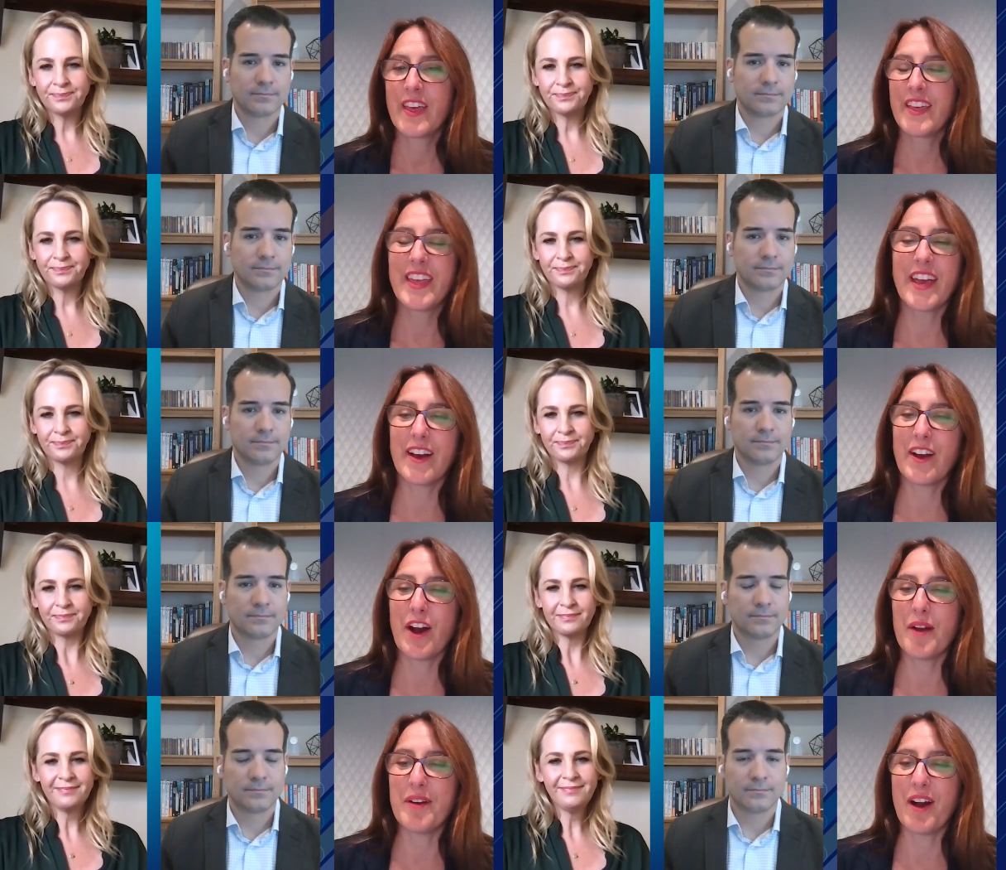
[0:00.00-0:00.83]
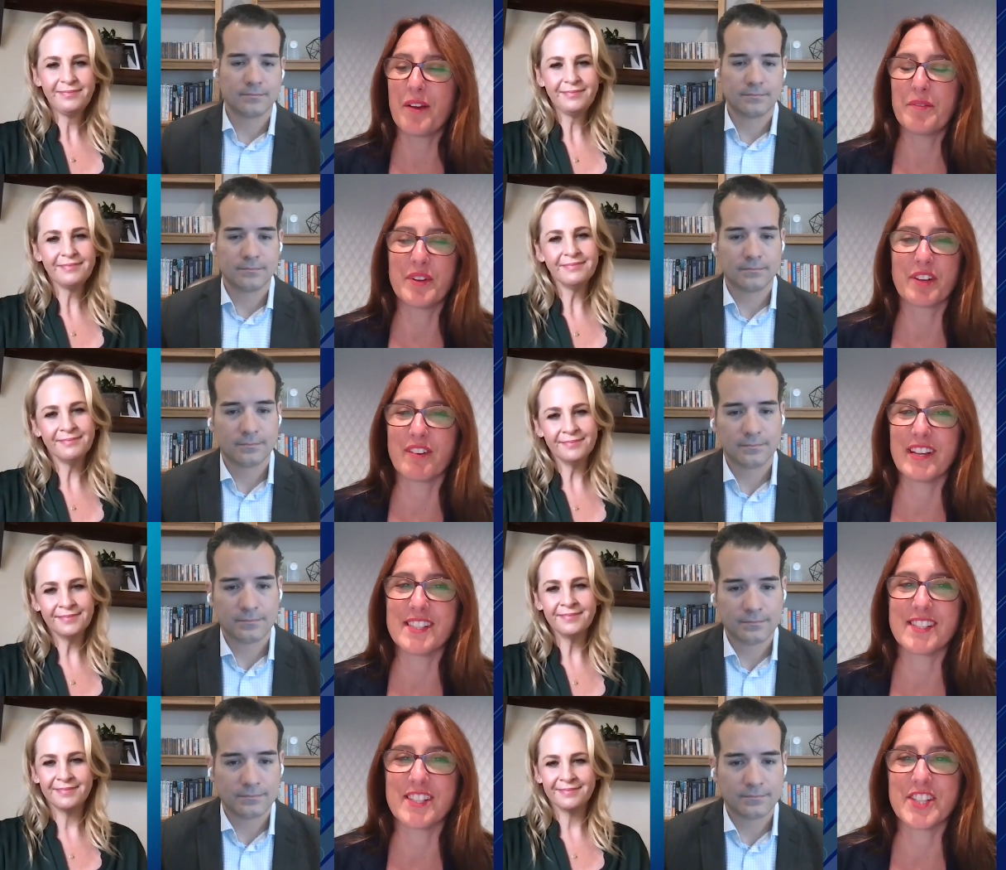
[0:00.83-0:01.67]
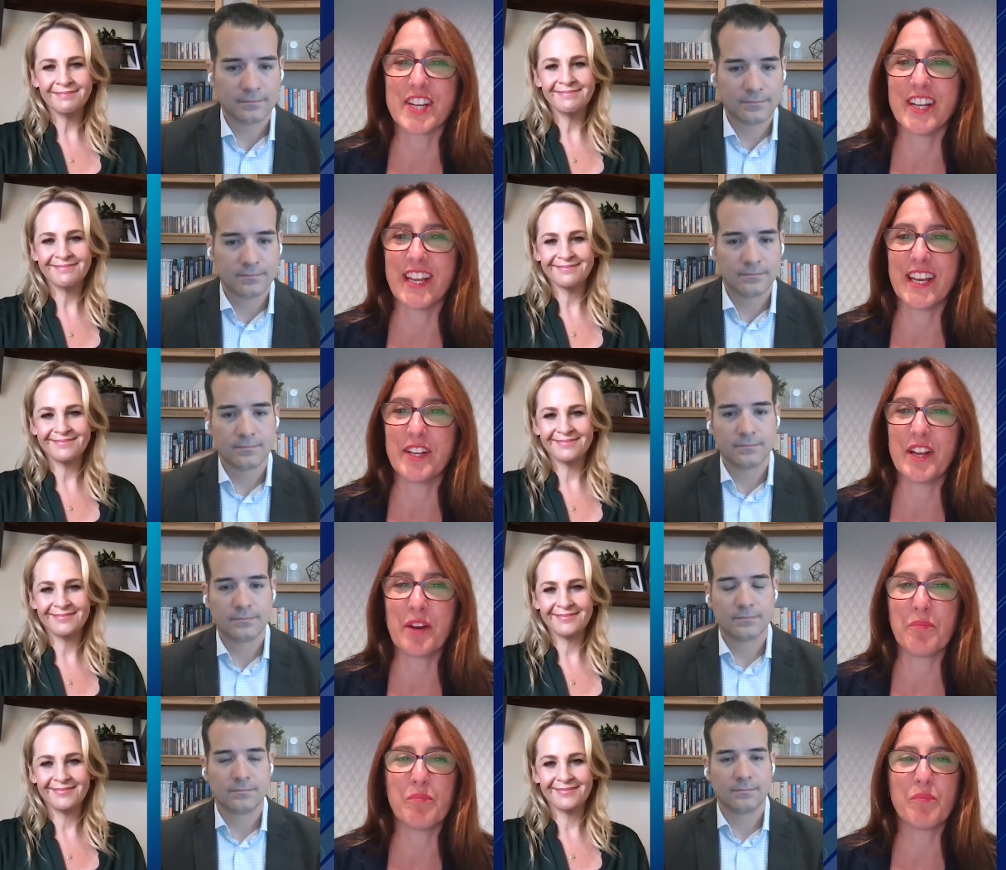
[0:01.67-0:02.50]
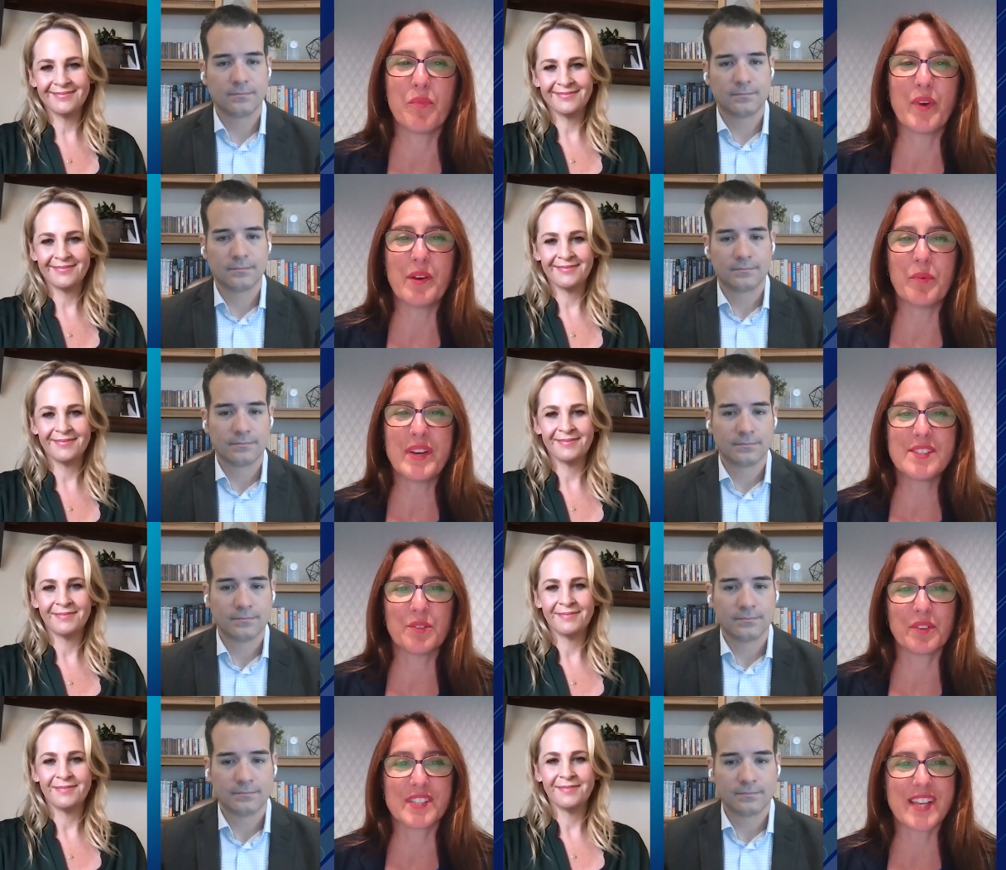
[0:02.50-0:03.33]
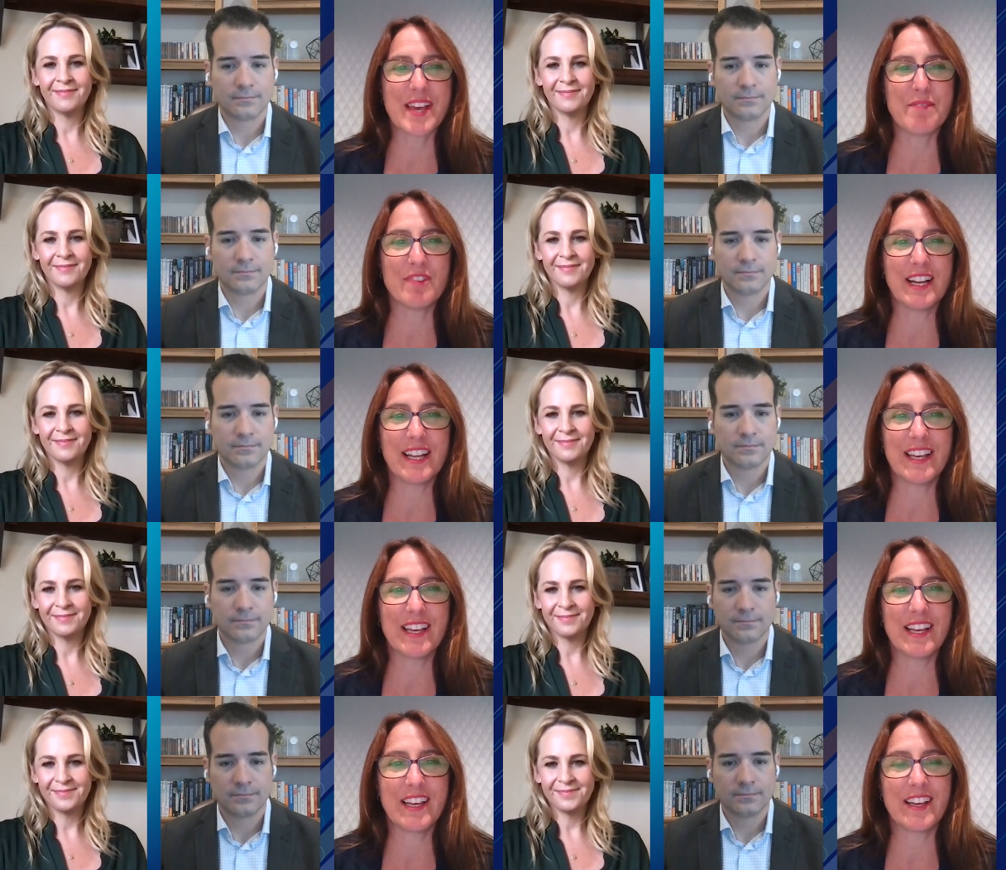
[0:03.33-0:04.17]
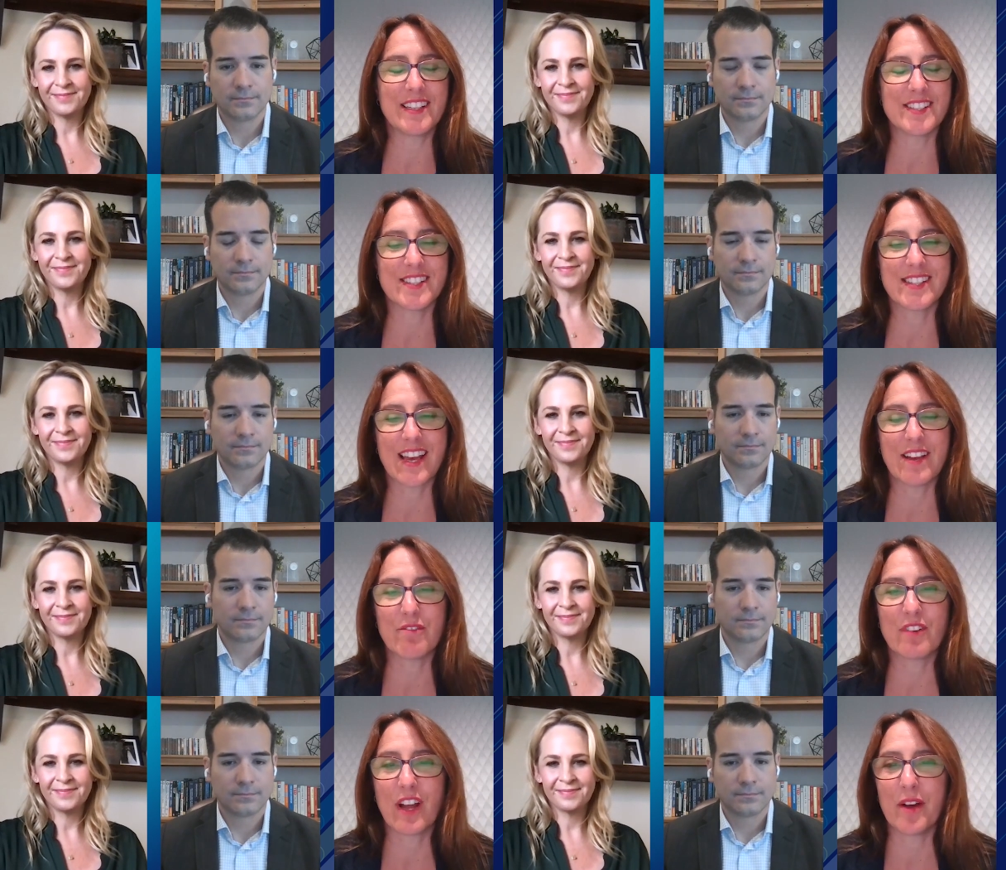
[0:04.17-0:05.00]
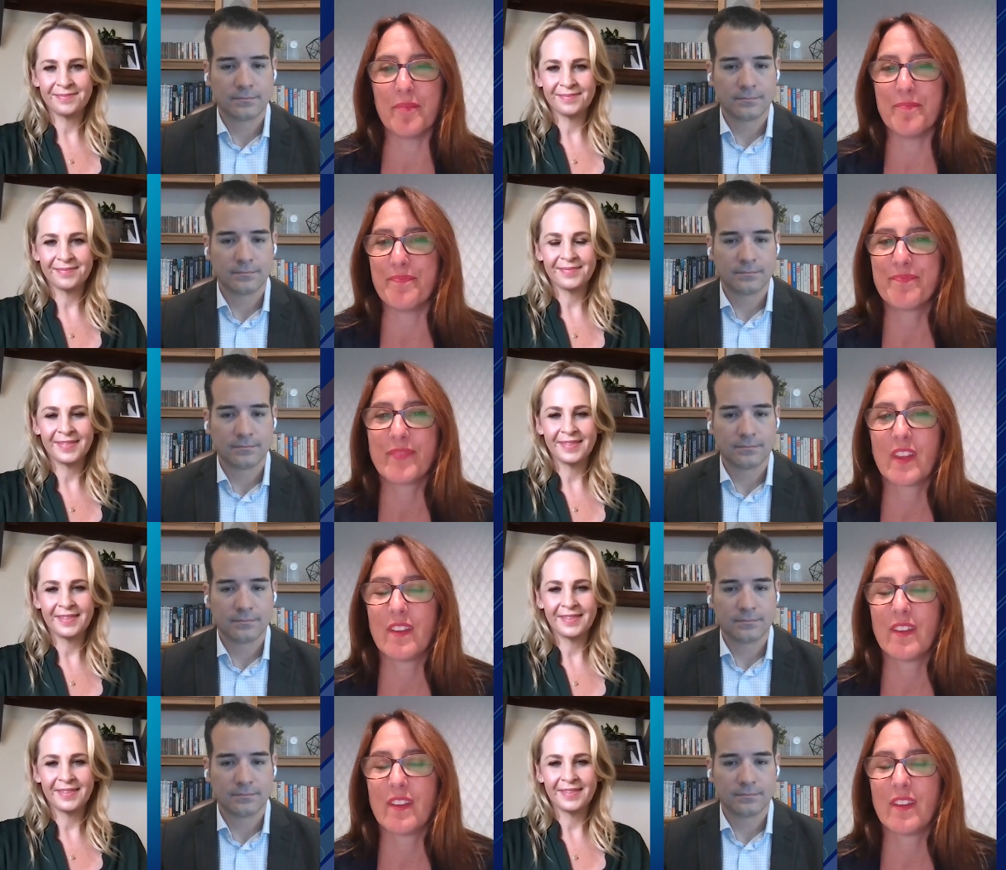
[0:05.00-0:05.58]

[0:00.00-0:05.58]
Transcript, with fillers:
Speaker 1: Yeah, I, I would agree. It's a journey, and, and we, we saw the same really. As you say, um,